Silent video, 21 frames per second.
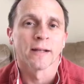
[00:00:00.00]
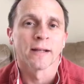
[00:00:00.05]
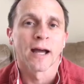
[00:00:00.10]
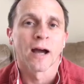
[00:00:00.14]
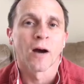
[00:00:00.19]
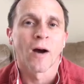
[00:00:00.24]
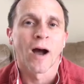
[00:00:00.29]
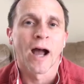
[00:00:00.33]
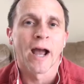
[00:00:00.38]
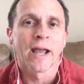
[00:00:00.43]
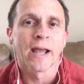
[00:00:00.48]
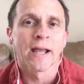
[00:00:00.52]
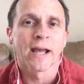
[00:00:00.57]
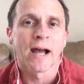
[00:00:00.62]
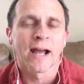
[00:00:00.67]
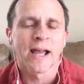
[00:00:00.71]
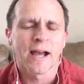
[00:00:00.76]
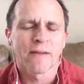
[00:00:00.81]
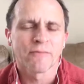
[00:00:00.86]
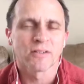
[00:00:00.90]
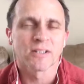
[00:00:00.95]
Now, I
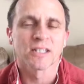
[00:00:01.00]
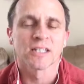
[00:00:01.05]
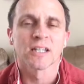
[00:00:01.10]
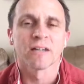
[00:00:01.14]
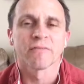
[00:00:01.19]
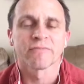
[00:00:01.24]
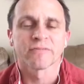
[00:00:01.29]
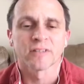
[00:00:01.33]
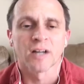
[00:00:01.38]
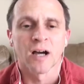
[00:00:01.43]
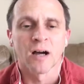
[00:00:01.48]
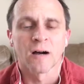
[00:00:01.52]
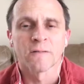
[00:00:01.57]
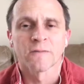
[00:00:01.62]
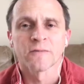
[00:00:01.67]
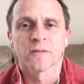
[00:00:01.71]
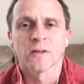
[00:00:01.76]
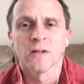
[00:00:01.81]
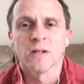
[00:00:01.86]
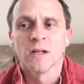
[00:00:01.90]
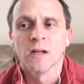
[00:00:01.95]
have the gift
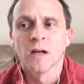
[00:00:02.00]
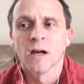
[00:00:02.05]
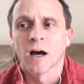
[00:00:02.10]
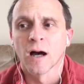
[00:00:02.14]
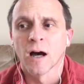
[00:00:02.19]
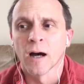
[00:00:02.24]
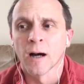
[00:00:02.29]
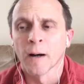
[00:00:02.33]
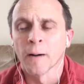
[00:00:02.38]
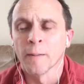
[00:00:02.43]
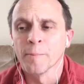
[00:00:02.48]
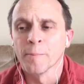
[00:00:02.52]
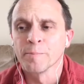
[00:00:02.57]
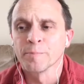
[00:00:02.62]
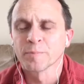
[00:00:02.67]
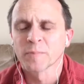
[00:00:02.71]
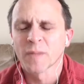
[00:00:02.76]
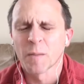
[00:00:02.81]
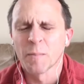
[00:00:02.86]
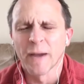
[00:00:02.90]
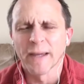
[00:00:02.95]
of
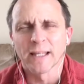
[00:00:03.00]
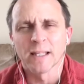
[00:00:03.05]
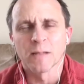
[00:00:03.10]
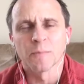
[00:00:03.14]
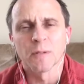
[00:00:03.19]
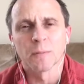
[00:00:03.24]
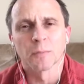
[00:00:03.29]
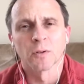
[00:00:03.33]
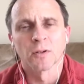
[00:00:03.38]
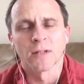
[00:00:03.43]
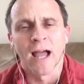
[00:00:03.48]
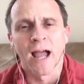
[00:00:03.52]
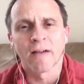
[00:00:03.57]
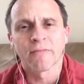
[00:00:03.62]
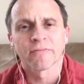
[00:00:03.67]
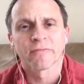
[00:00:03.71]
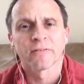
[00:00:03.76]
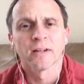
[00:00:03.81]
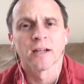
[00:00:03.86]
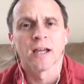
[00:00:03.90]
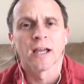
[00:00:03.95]
making people laugh
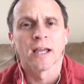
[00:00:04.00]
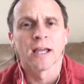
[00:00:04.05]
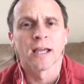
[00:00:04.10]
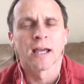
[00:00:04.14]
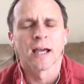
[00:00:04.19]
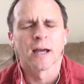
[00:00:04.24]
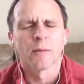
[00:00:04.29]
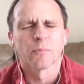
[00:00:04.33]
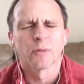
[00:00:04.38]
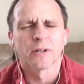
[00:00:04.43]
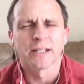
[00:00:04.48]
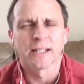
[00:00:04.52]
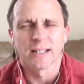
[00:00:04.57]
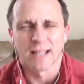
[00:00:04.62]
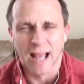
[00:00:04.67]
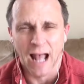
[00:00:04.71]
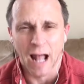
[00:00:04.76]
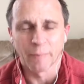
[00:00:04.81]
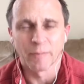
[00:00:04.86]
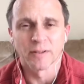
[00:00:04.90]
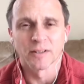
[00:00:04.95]
and bringing
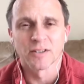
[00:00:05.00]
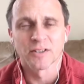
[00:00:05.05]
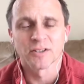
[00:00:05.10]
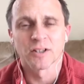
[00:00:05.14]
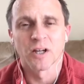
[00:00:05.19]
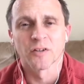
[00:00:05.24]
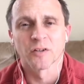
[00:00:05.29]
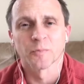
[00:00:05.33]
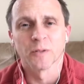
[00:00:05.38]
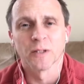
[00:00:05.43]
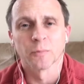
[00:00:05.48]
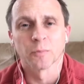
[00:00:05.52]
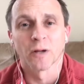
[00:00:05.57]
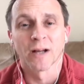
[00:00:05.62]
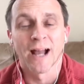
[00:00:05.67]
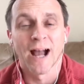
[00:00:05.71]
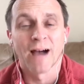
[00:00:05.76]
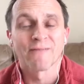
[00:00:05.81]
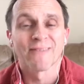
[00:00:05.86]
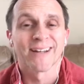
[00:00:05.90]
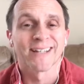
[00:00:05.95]
happiness to other people.
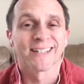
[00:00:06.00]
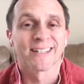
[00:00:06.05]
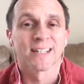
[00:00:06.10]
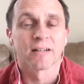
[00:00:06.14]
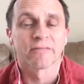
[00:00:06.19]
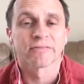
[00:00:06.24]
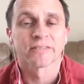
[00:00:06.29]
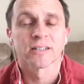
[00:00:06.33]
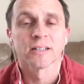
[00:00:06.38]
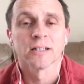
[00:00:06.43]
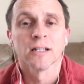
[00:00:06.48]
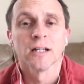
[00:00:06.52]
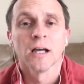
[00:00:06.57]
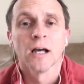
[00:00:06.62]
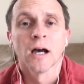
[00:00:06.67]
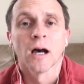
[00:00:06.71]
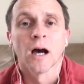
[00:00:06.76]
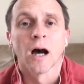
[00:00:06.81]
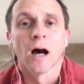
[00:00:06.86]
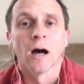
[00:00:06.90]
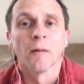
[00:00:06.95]
I have that gift.
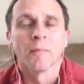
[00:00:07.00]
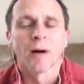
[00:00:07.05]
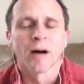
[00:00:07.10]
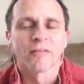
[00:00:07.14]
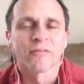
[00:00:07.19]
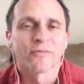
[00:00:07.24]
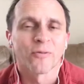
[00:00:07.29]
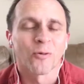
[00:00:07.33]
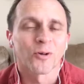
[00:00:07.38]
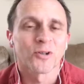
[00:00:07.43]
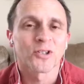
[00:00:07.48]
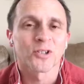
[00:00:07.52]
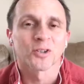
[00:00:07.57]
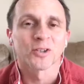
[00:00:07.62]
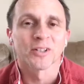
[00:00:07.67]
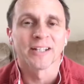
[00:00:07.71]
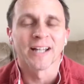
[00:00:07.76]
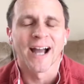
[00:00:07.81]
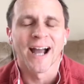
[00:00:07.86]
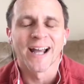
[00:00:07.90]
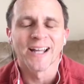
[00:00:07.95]

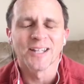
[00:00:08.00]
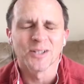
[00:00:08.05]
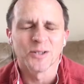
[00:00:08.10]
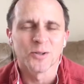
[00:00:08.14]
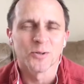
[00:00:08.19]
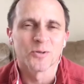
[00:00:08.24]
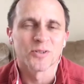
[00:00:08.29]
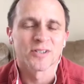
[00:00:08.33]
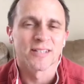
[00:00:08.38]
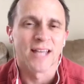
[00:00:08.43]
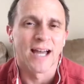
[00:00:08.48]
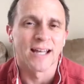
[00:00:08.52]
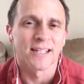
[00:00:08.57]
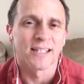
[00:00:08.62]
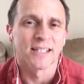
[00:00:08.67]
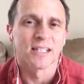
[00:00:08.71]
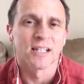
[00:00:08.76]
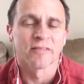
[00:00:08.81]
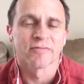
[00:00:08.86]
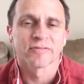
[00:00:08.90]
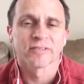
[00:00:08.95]
Unfortunately, I used that
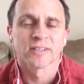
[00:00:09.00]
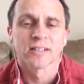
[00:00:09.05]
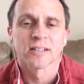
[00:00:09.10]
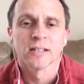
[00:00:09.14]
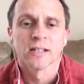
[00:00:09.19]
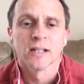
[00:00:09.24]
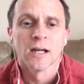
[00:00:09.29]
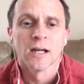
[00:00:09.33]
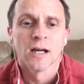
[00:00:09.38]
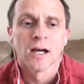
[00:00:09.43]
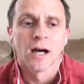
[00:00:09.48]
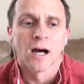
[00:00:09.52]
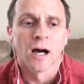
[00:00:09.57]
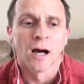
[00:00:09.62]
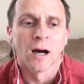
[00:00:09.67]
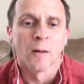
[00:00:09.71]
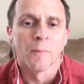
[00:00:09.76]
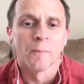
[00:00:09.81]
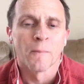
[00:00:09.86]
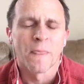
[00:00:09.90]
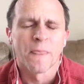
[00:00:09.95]
gift
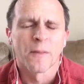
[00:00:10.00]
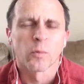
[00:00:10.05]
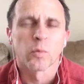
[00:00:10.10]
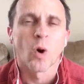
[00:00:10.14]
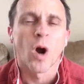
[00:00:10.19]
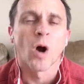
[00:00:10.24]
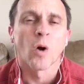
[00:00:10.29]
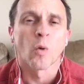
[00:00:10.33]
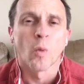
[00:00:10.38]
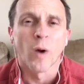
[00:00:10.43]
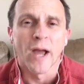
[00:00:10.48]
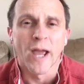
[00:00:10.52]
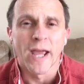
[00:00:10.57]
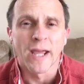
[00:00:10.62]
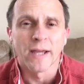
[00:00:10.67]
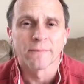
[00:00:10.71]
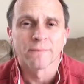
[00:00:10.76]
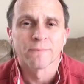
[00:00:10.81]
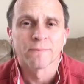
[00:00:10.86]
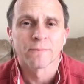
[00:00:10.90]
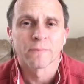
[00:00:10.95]
the wrong way.